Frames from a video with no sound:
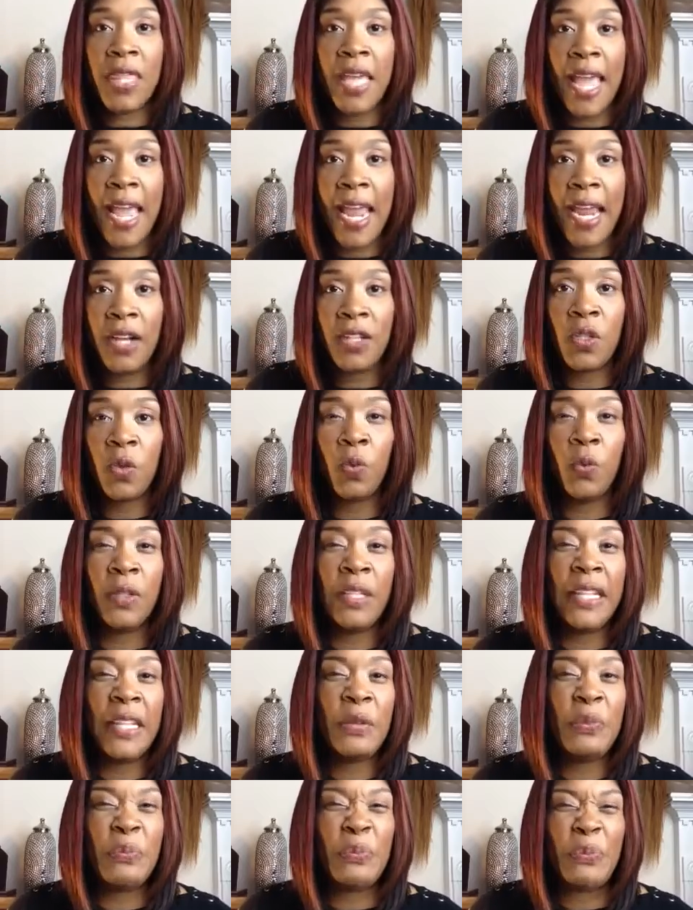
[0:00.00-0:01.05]
the hair to
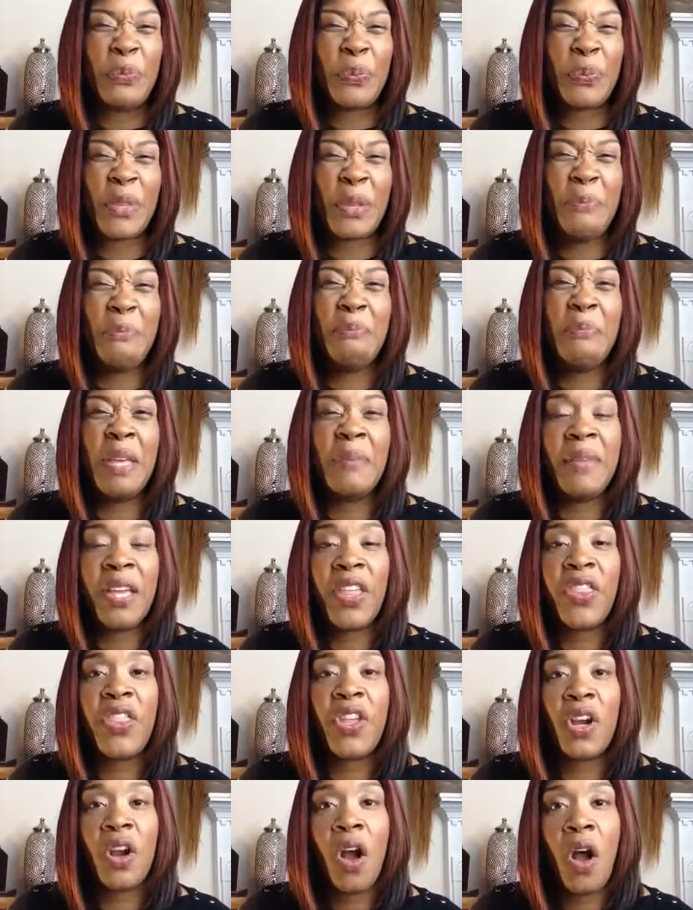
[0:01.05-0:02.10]
really mimic
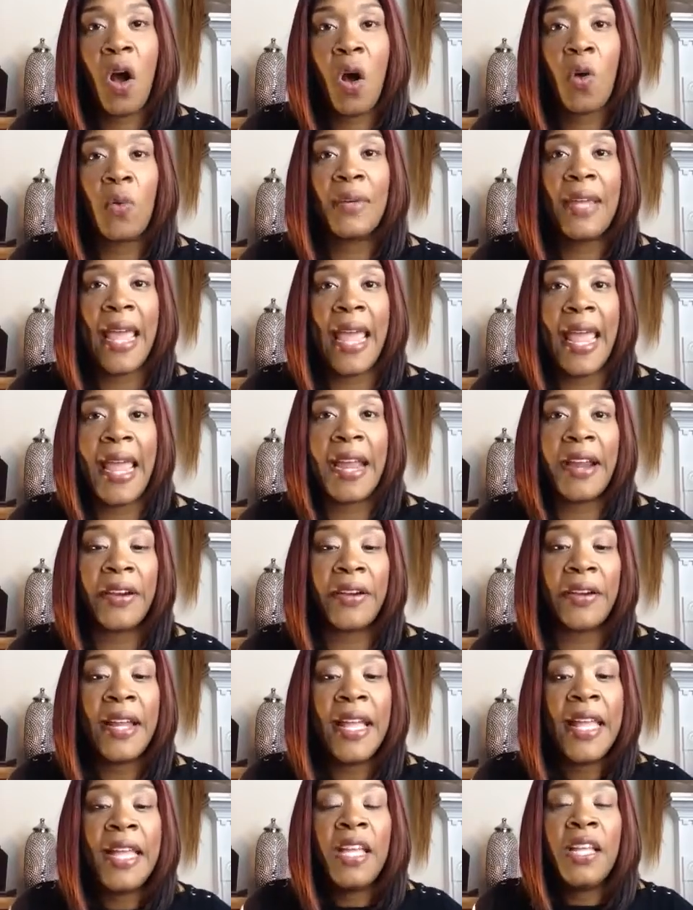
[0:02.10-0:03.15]
their own hair.